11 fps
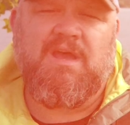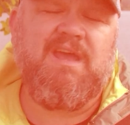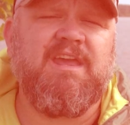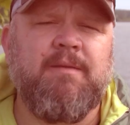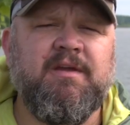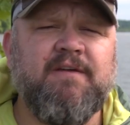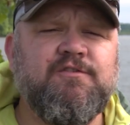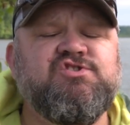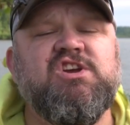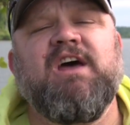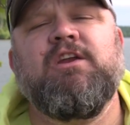Hey
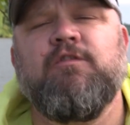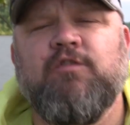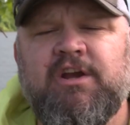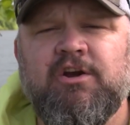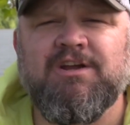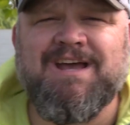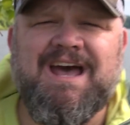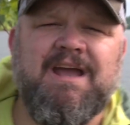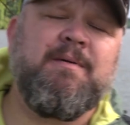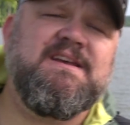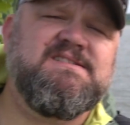KBFers, Chad Hoover here,
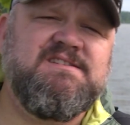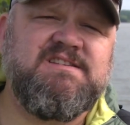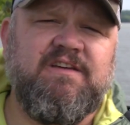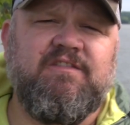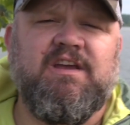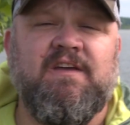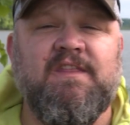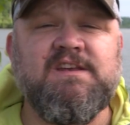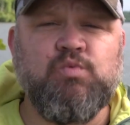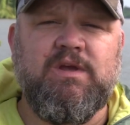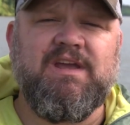Kayak Bass and TV, and
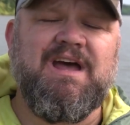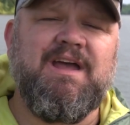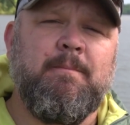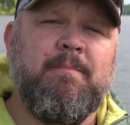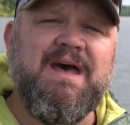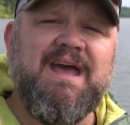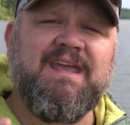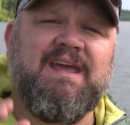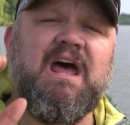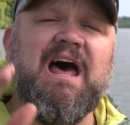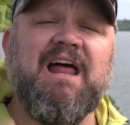this week I am back
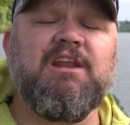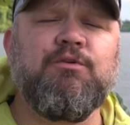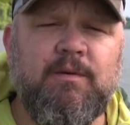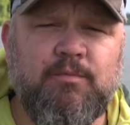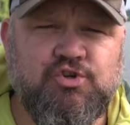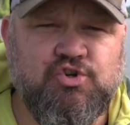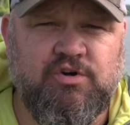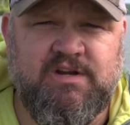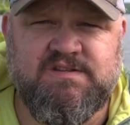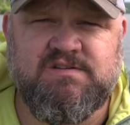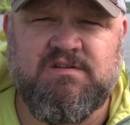at Highland Rim
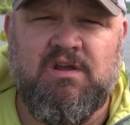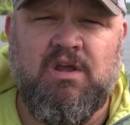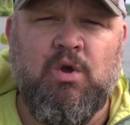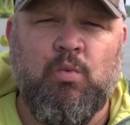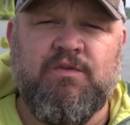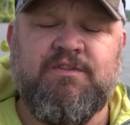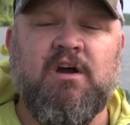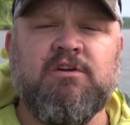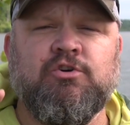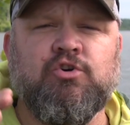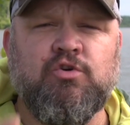Retreats with
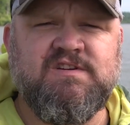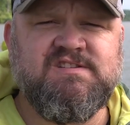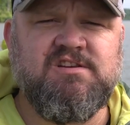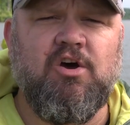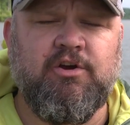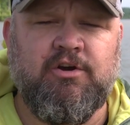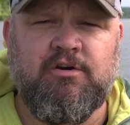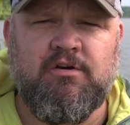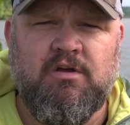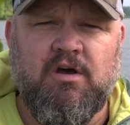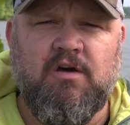Dr. Chris Sawyer
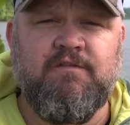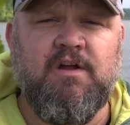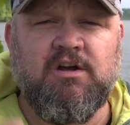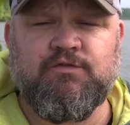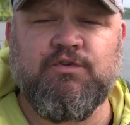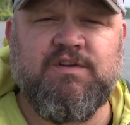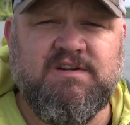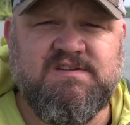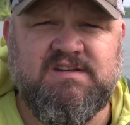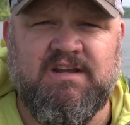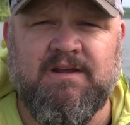of Knoxville,
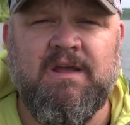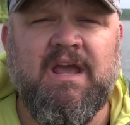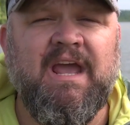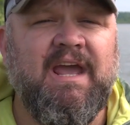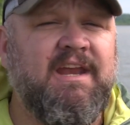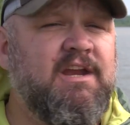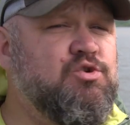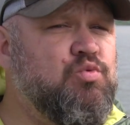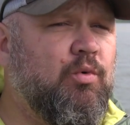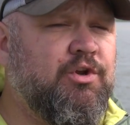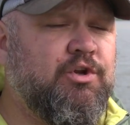Tennessee. And here's
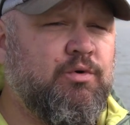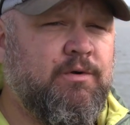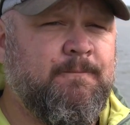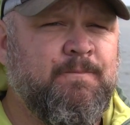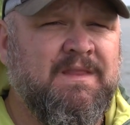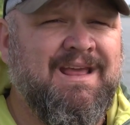what we're doing.